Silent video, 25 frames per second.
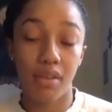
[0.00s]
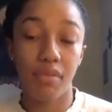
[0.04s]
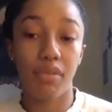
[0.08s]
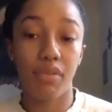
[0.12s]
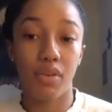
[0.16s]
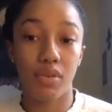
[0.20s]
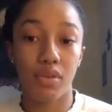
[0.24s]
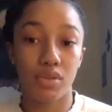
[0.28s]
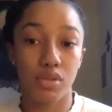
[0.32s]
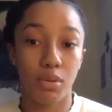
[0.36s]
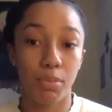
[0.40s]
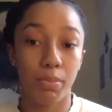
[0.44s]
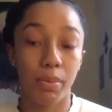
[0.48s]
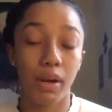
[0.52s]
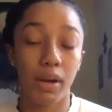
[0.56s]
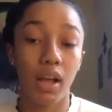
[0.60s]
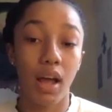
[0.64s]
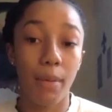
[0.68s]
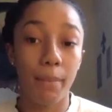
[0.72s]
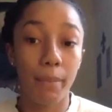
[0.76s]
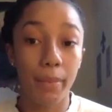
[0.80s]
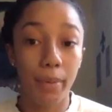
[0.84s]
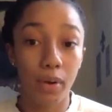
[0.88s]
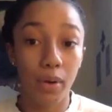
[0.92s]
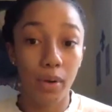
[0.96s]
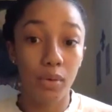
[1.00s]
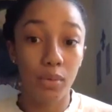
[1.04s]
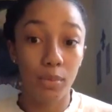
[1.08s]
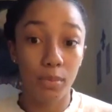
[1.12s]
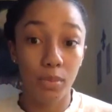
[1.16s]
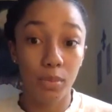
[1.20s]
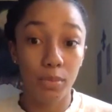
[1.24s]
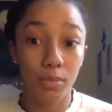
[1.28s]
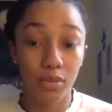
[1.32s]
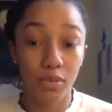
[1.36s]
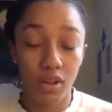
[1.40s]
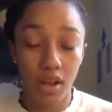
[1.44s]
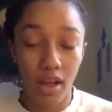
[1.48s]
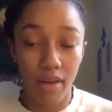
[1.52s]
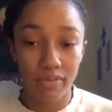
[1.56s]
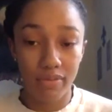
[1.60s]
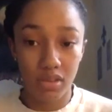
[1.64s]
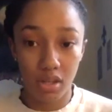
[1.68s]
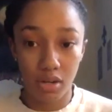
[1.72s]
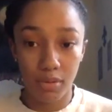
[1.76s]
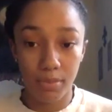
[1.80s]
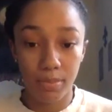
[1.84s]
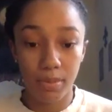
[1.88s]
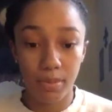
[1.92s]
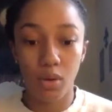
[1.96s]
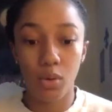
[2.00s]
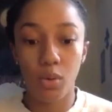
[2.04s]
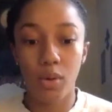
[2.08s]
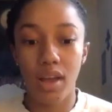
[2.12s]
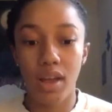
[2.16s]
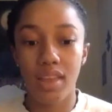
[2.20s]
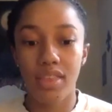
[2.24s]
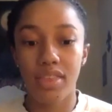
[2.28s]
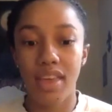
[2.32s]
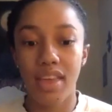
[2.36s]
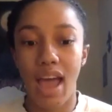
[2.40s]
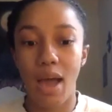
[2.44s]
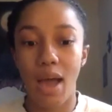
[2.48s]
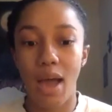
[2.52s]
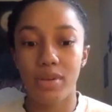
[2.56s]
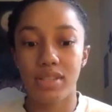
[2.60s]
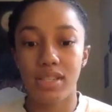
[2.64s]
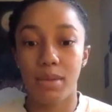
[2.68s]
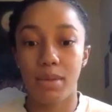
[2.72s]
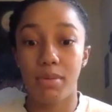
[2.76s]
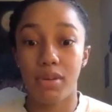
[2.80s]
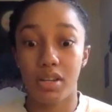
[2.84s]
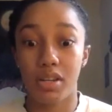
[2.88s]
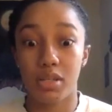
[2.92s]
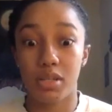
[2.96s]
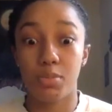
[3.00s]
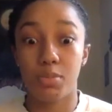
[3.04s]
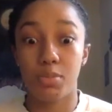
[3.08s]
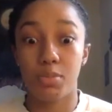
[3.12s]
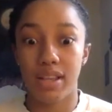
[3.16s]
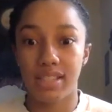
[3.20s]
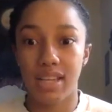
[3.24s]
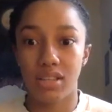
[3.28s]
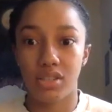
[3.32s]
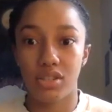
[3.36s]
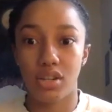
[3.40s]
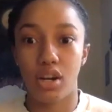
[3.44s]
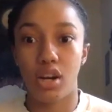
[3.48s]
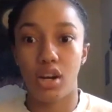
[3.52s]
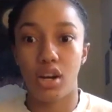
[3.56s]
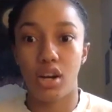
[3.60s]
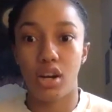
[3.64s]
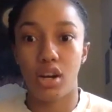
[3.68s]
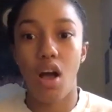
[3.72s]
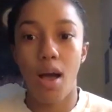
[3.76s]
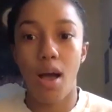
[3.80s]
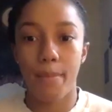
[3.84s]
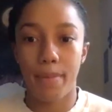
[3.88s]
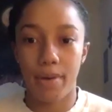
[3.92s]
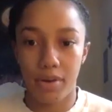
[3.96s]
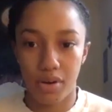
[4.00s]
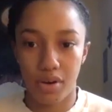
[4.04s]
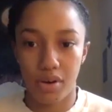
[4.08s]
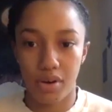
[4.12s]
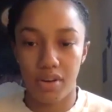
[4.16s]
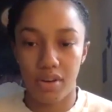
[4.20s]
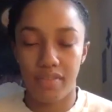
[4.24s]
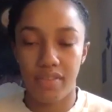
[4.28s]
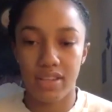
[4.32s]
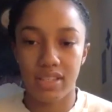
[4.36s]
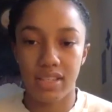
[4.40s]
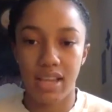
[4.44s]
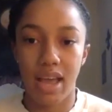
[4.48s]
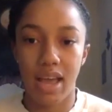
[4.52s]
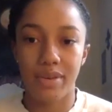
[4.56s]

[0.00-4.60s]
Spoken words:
feel super comfortable with, I was able to express that to her on my recruiting visit.